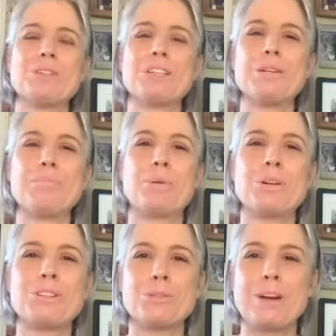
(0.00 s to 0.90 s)
really
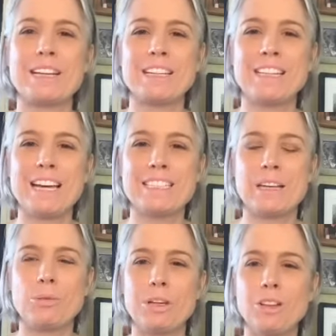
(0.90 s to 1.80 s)
important to recognize
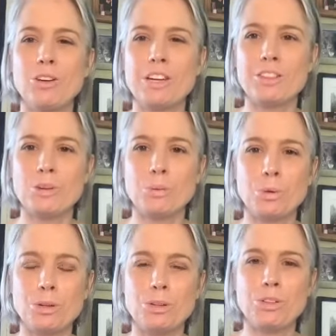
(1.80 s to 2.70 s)
that we look at the
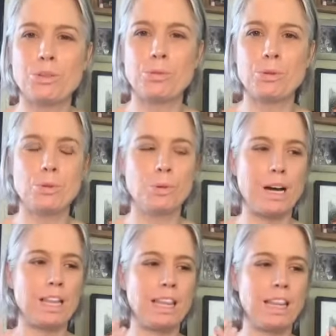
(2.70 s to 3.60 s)
world through
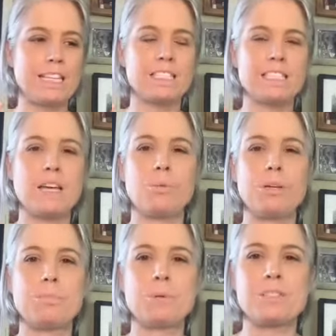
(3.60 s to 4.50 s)
a lens that
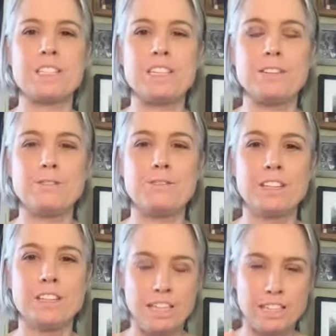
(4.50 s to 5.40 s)
we perceive
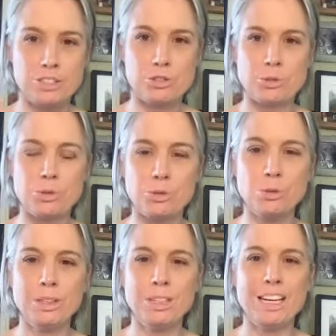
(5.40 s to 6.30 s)
is
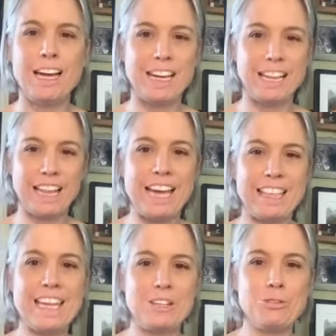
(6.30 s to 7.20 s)
true. And I like
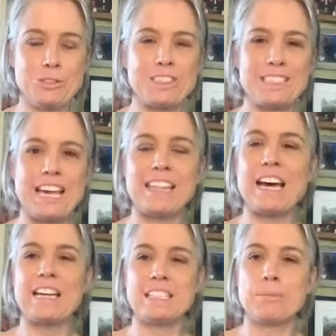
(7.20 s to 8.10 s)
that you just said
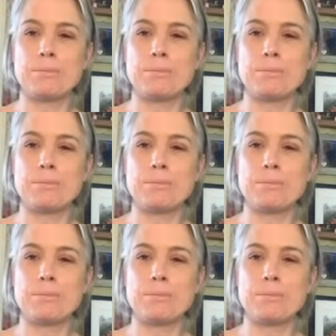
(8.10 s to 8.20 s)
that. It's an